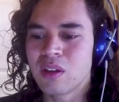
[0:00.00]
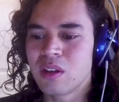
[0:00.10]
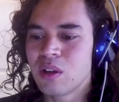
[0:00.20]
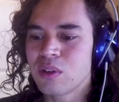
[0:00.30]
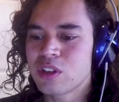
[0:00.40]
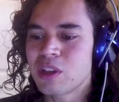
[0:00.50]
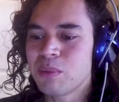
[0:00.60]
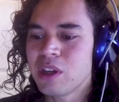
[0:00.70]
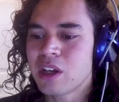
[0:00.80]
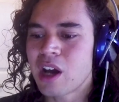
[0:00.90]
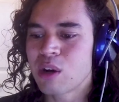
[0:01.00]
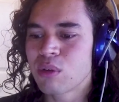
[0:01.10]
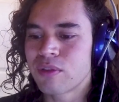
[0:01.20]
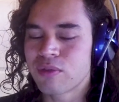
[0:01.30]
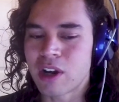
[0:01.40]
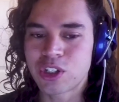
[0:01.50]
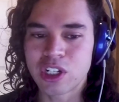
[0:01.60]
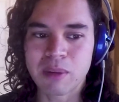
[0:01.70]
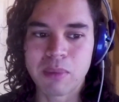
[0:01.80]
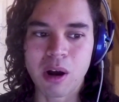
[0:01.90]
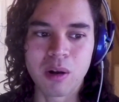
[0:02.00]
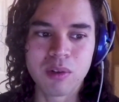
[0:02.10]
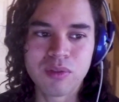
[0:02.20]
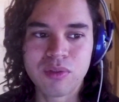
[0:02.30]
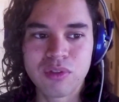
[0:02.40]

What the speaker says: You know, there's something kind of refreshing about